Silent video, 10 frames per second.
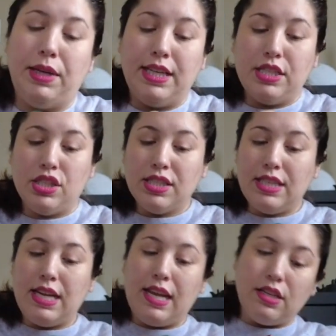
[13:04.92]
but it's just
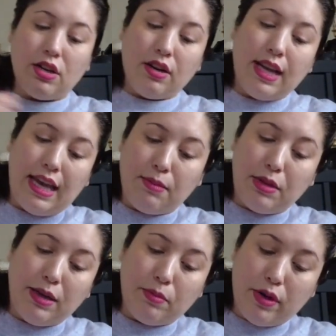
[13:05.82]
a dark
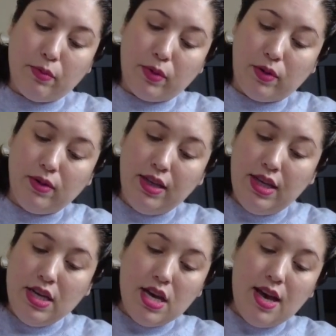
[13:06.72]
eggplant purple.
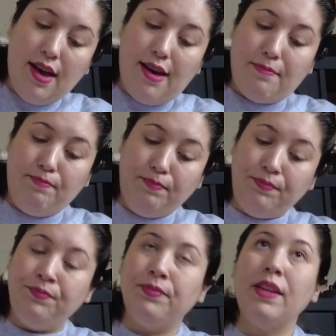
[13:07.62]

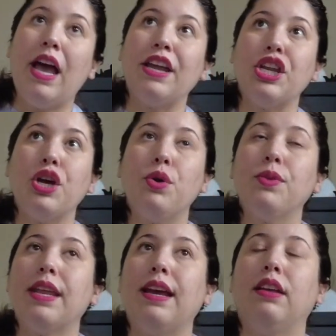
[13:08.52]
I know
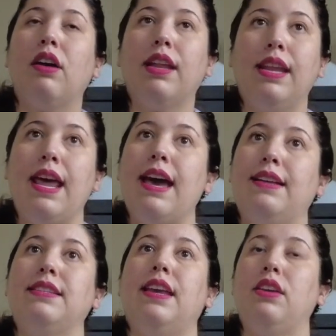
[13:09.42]
that I got it
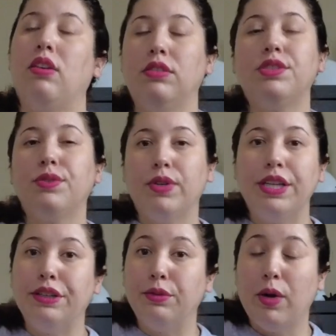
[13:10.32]
at a yarn store
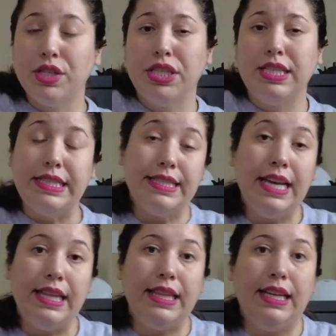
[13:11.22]
here in Washington
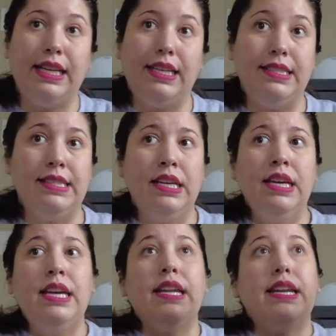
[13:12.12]
State that is
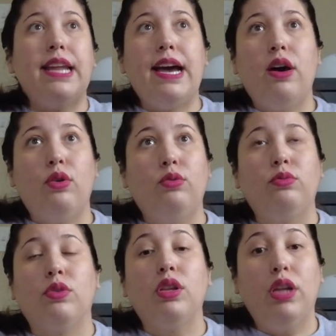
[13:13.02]
now
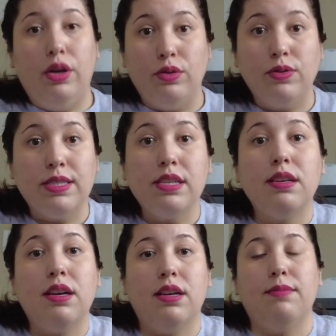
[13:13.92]
closed.
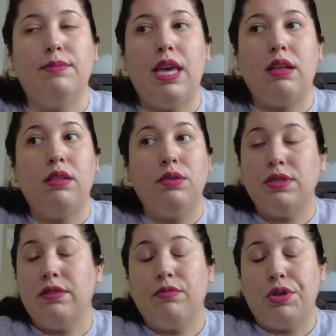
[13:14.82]
They closed,
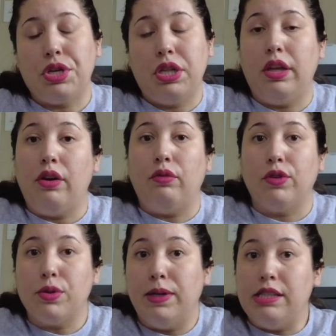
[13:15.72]
unfortunately, over
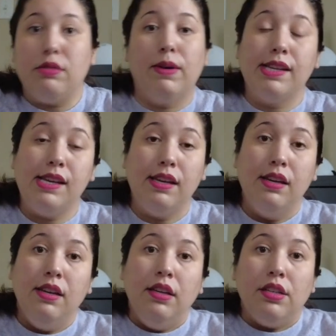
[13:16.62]
2020
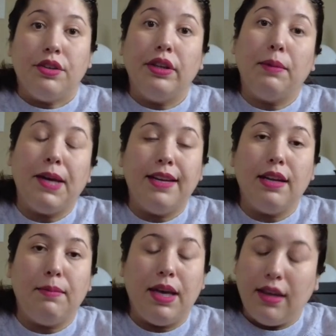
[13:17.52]
during the
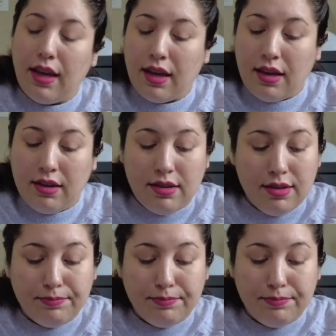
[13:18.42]
pandemic, and